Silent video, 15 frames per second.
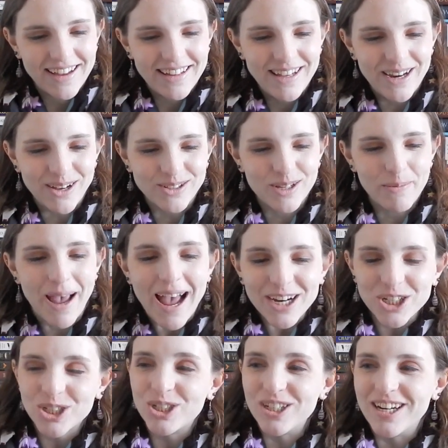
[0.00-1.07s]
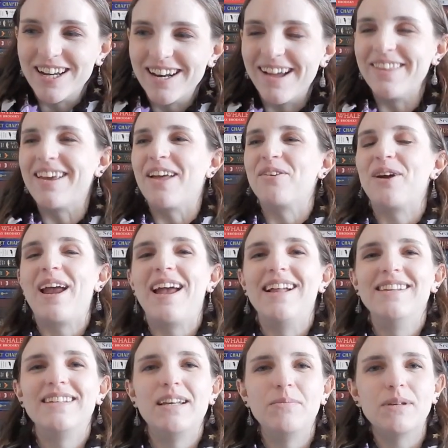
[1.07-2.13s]
You know, Sebastian, on the other
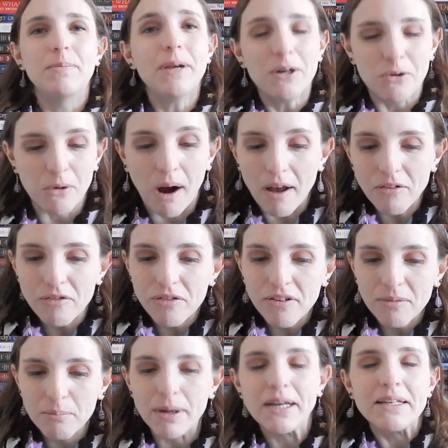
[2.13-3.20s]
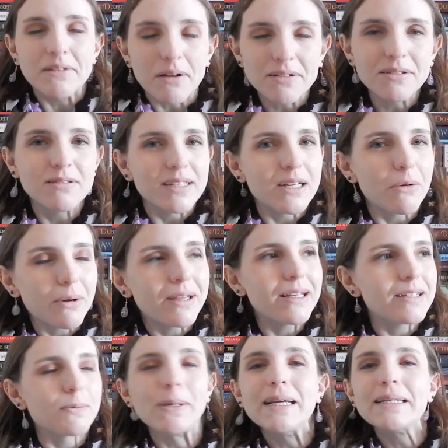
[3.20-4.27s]
hand, seems a bit gruff, but he's also
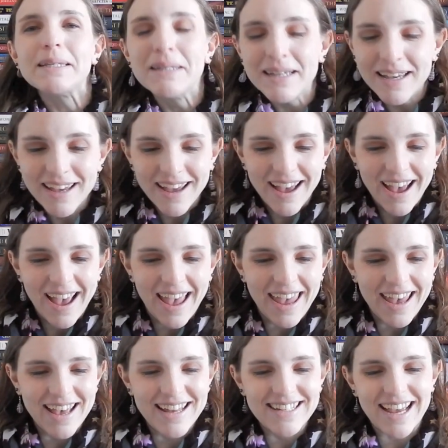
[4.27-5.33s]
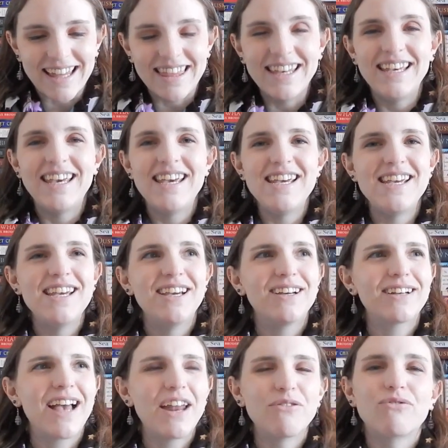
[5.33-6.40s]
secretly sweet. And I think he
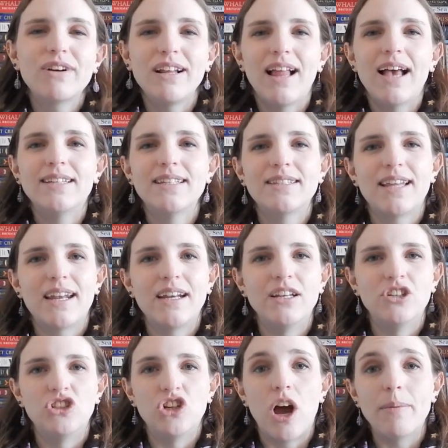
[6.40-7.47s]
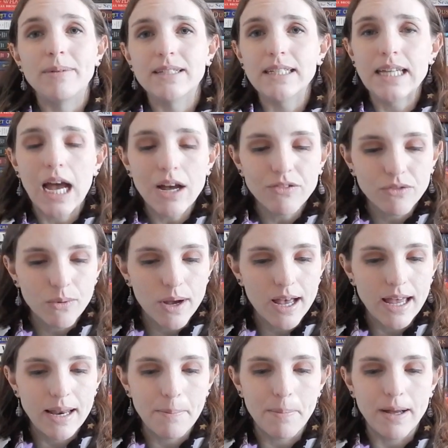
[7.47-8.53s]
kind of realizes that his job is a tough
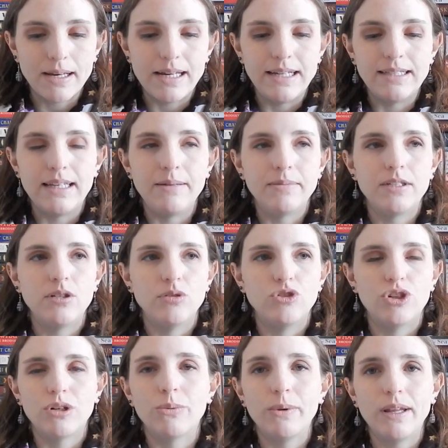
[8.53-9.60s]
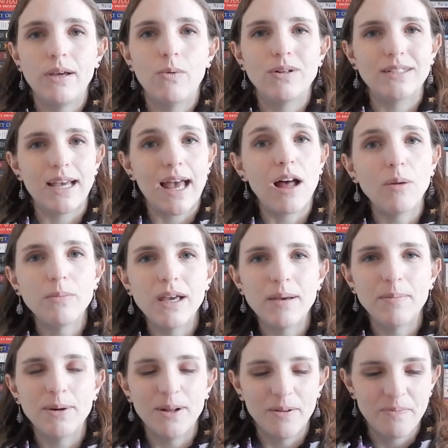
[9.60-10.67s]
one, but he seems to genuinely want to help
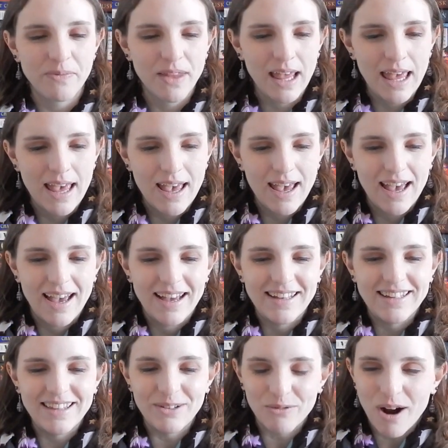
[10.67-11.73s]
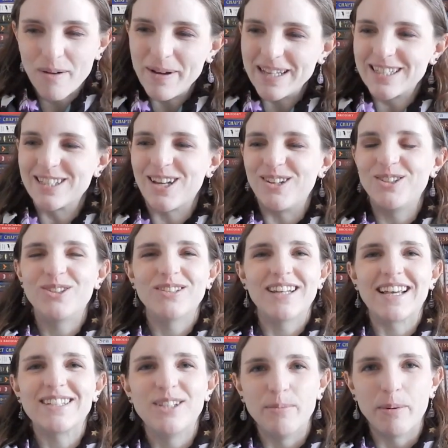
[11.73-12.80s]
people. The romance is also just
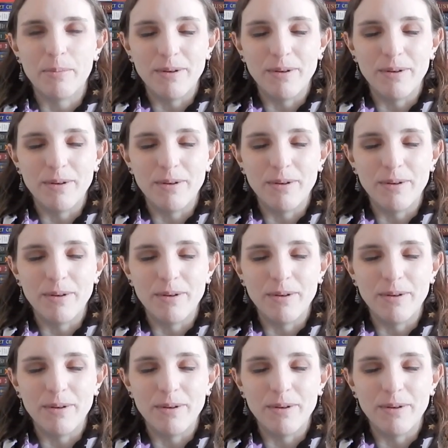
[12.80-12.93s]
like super